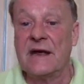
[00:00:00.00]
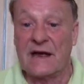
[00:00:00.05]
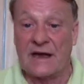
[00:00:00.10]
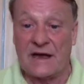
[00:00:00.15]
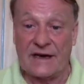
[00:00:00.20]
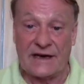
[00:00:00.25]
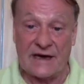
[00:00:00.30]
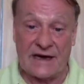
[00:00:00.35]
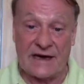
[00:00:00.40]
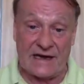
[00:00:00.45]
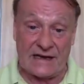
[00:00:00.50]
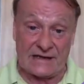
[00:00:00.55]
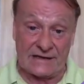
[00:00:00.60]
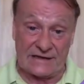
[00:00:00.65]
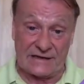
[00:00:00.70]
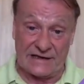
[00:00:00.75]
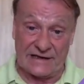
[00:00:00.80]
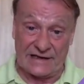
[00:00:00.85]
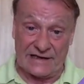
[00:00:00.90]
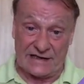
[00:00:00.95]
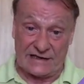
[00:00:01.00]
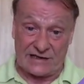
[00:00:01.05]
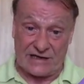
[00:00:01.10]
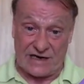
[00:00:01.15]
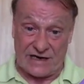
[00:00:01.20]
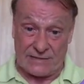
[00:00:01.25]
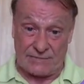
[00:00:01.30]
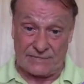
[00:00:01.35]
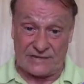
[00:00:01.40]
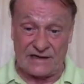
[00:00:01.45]
and Adley
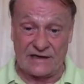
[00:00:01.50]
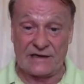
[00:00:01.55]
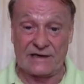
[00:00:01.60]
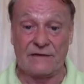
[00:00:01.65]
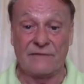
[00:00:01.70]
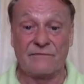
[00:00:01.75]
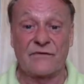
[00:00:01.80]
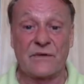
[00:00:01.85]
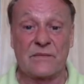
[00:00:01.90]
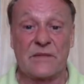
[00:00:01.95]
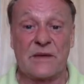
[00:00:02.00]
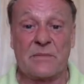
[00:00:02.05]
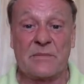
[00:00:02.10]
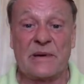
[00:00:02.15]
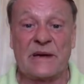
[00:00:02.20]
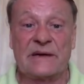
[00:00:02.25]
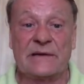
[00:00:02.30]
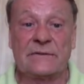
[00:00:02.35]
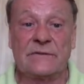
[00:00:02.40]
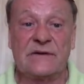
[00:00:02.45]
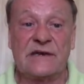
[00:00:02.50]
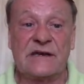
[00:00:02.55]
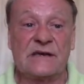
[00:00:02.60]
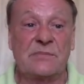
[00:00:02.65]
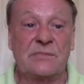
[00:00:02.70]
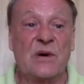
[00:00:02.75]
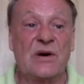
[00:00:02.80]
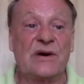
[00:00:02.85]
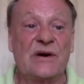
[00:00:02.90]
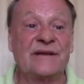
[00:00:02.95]
tapped it in from the penalty
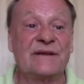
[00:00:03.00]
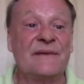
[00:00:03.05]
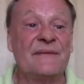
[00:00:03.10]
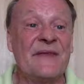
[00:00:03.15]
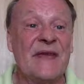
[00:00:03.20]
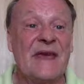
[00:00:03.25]
spot.